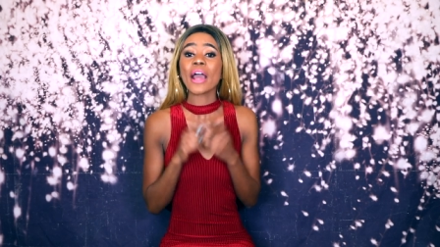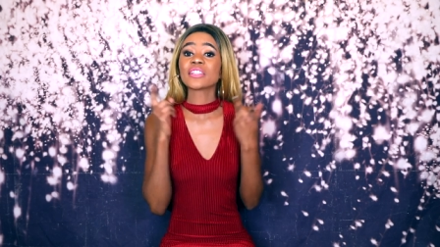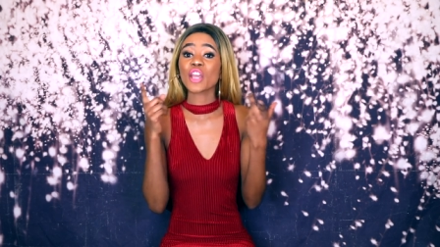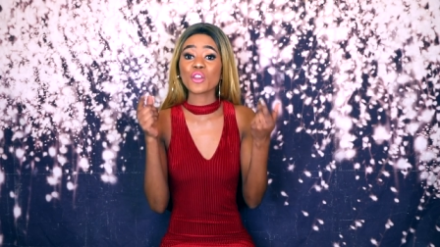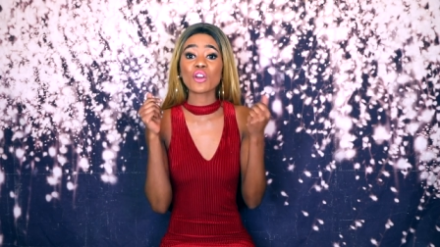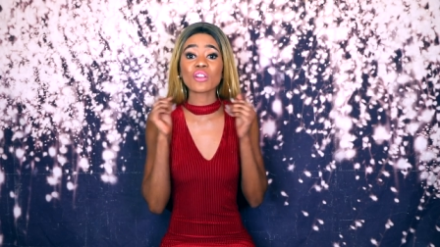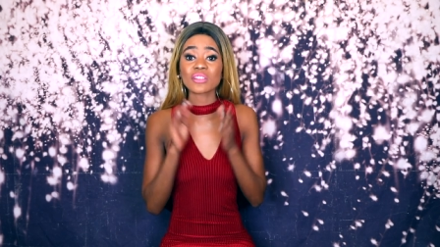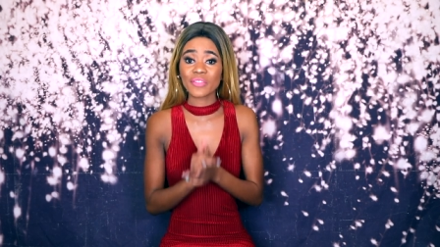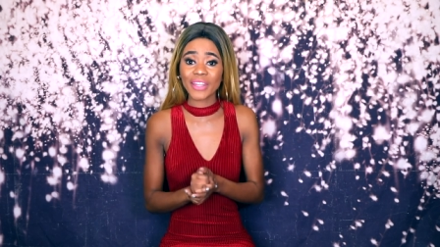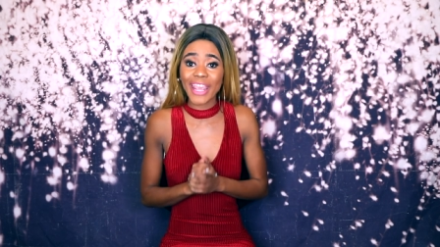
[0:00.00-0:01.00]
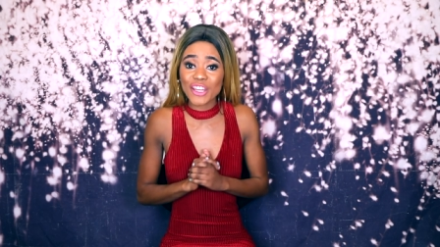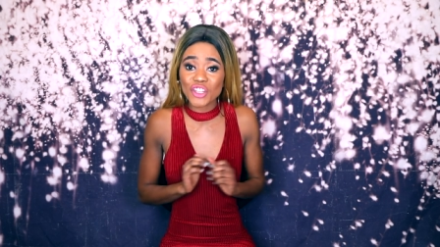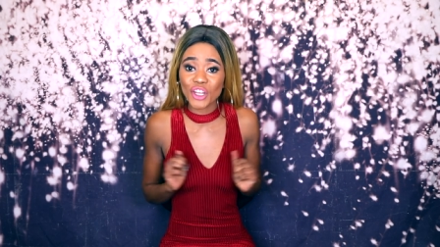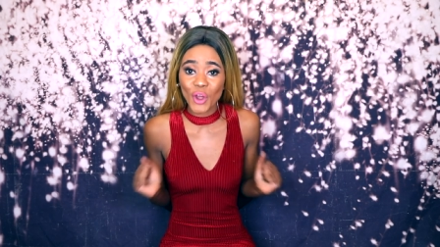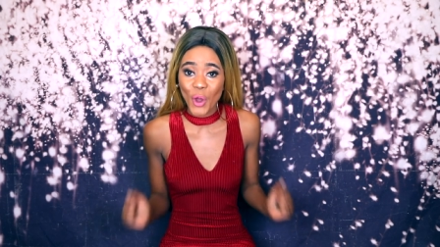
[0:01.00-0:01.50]
turn your
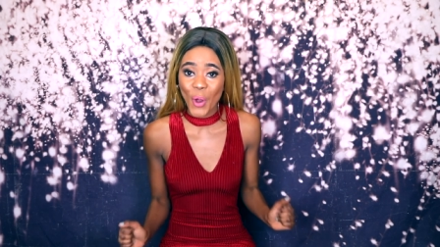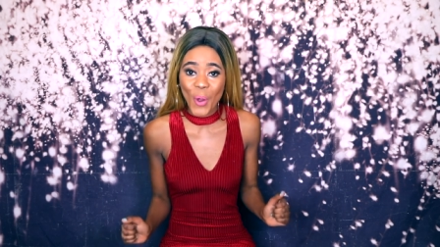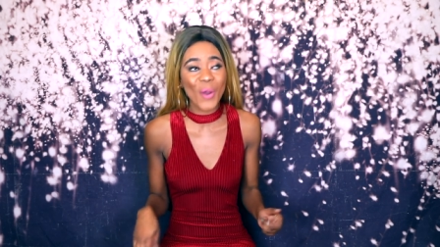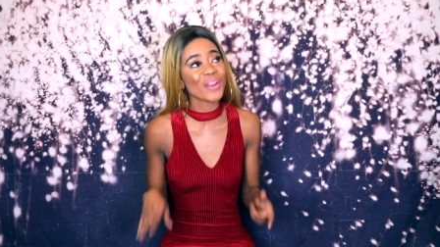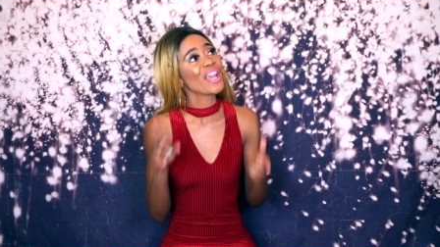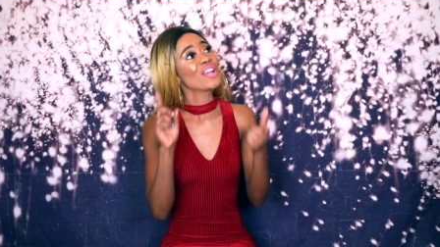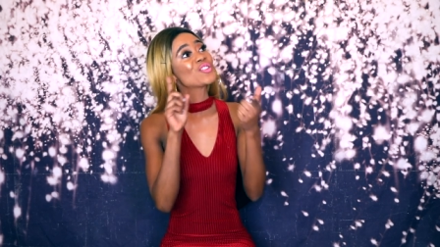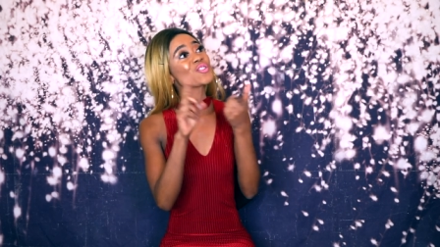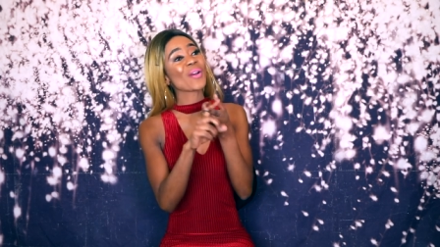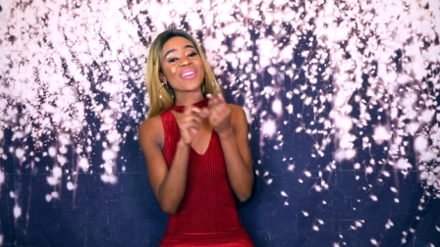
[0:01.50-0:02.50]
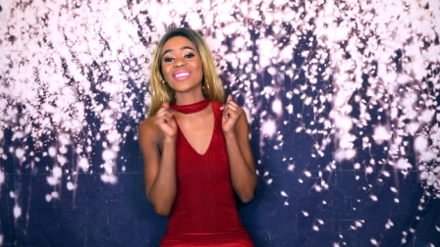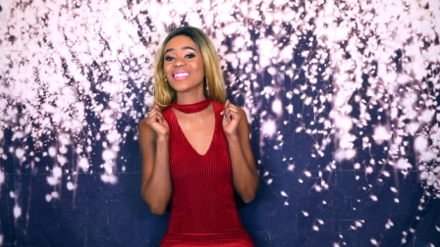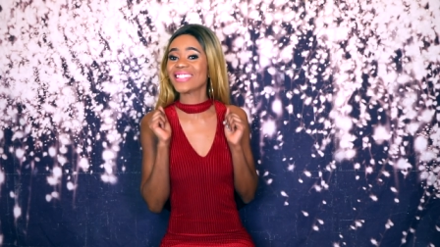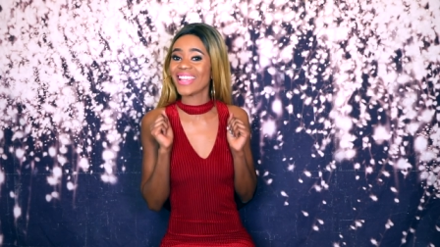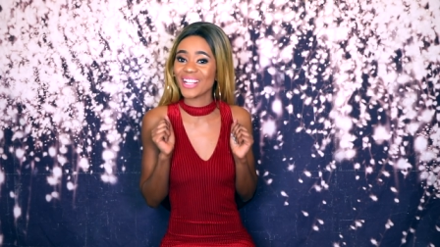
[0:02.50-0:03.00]
notification on join the
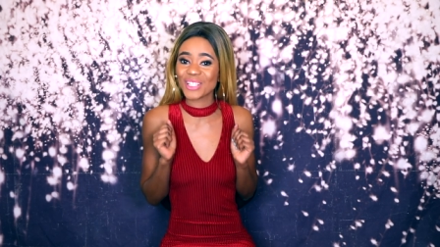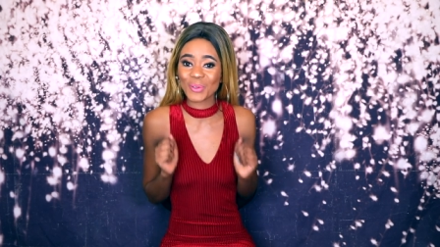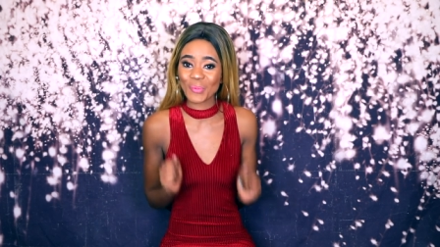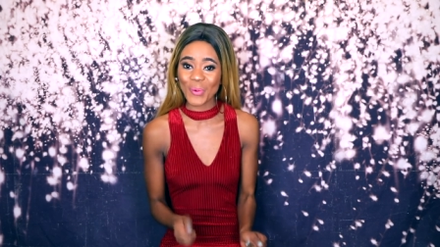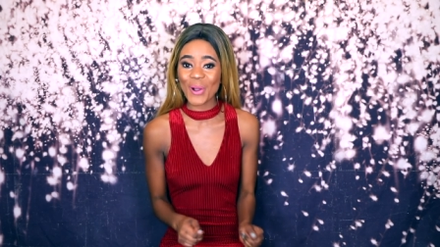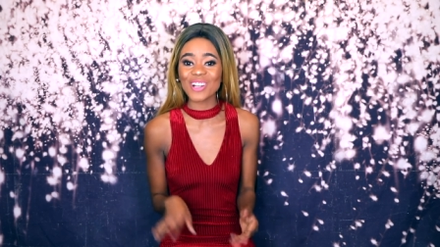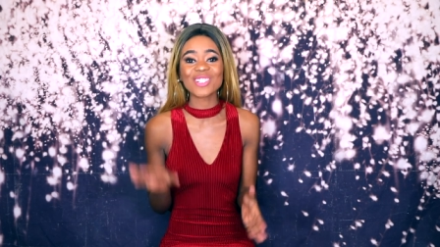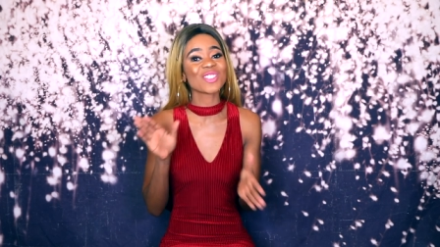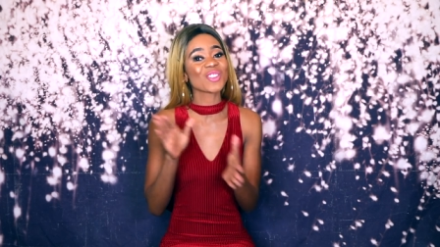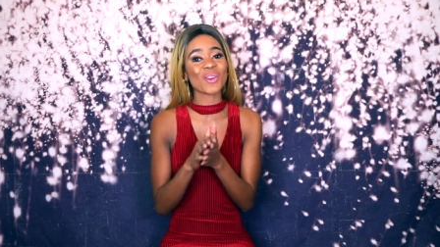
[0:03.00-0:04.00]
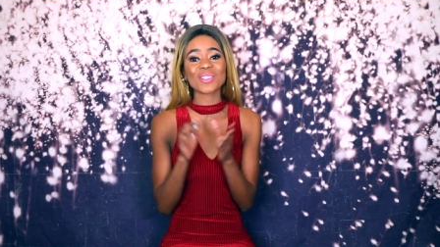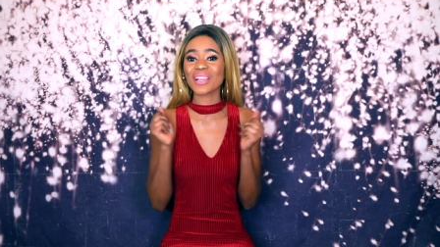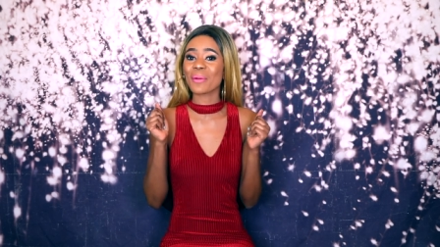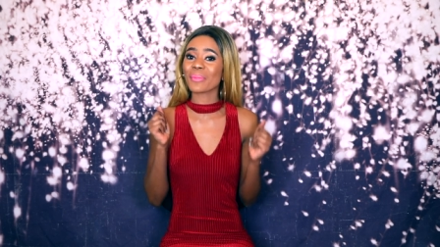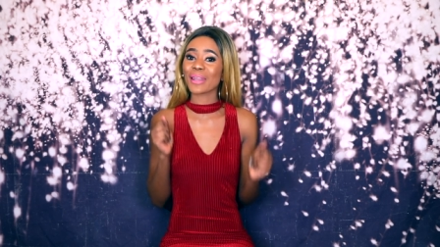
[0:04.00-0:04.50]
t squad show
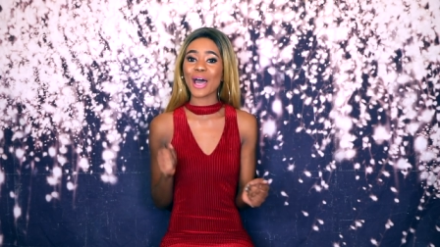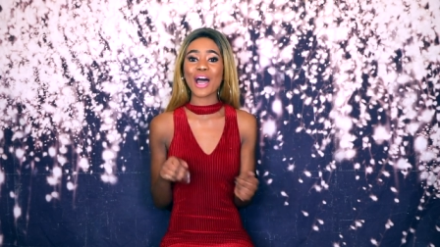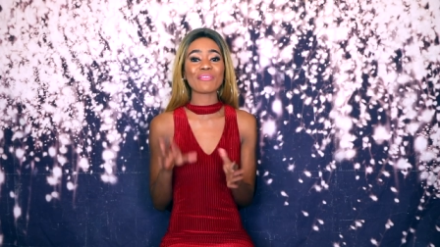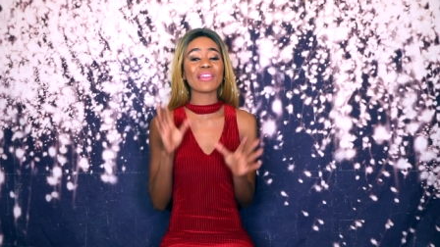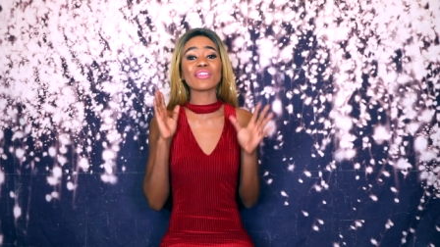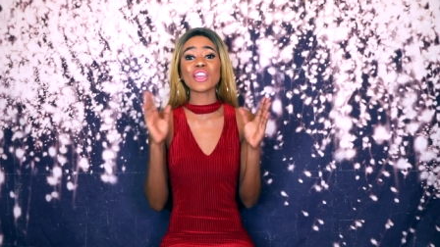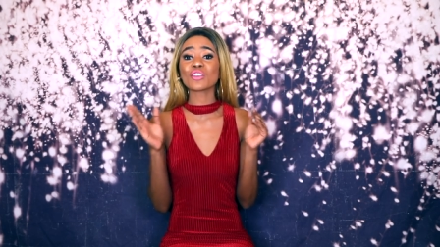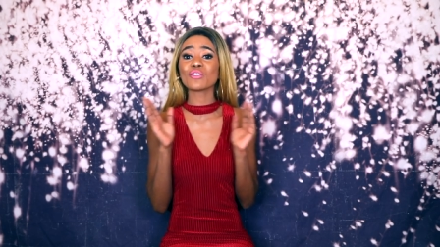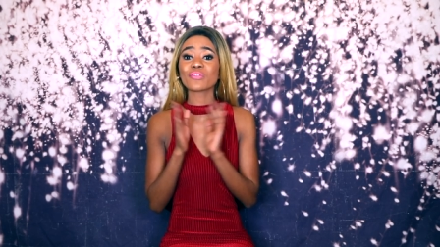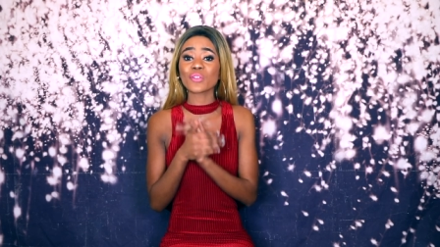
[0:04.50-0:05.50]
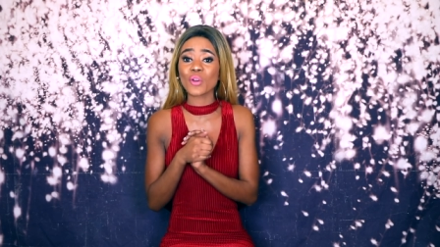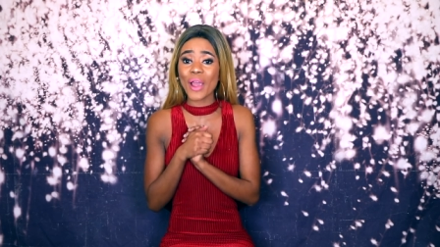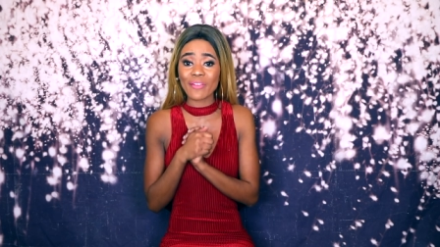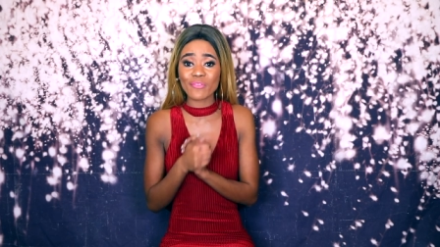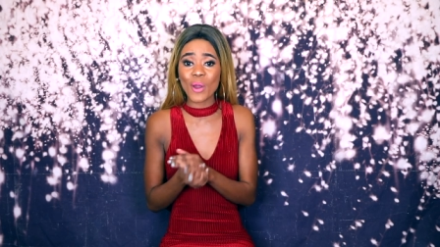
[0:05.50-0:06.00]
some love and thank you to
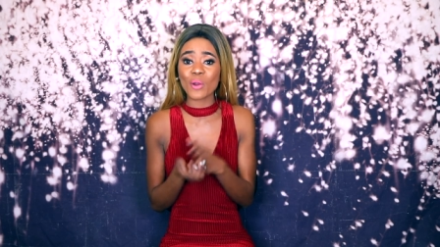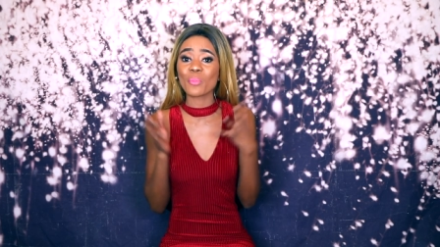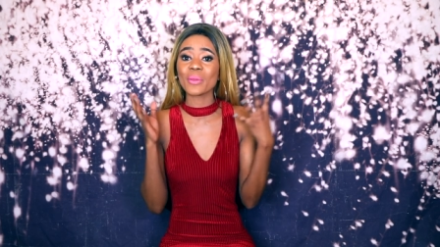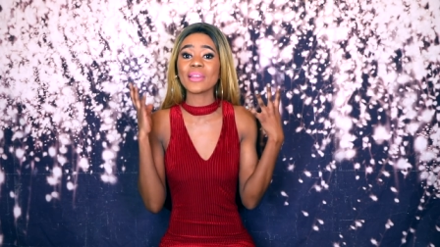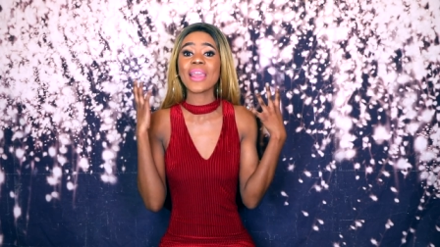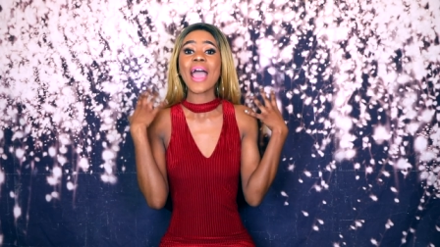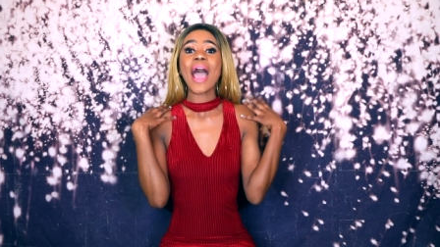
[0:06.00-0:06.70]
everyone who've been